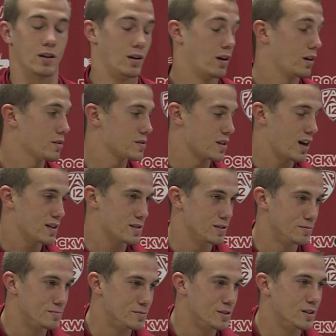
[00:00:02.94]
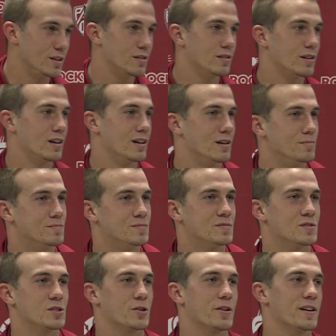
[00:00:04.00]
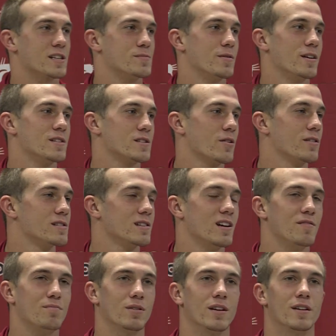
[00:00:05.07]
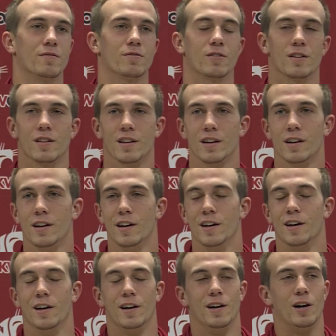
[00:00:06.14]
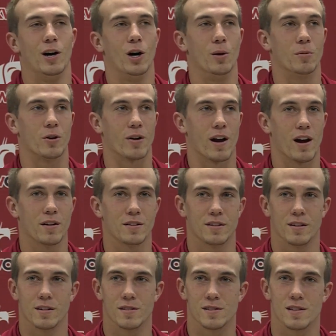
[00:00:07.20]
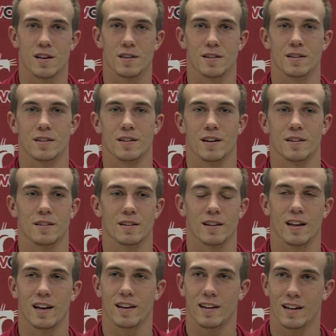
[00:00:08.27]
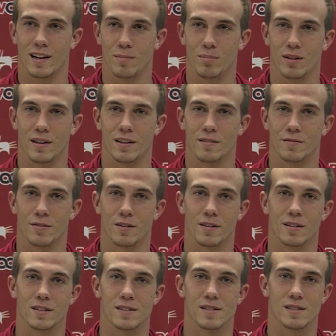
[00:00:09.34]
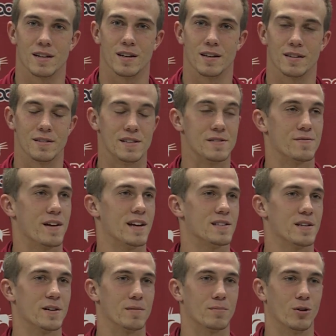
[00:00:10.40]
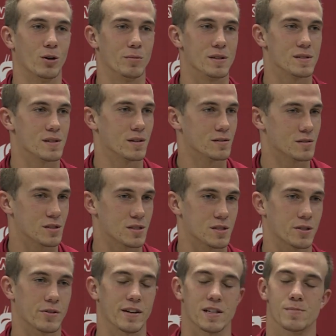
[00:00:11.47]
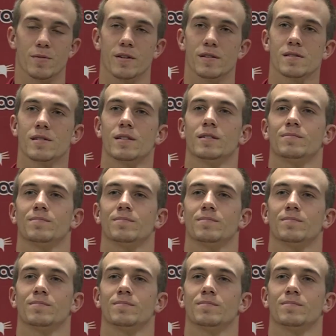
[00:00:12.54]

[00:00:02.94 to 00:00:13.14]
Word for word: Oh, it was awesome. You know, um, it's a great experience. I always love playing in front of the home crowd. You know, there's nothing nothing like uh, playing in front of these uh, these fans here in Pullman. So it was just a great experience.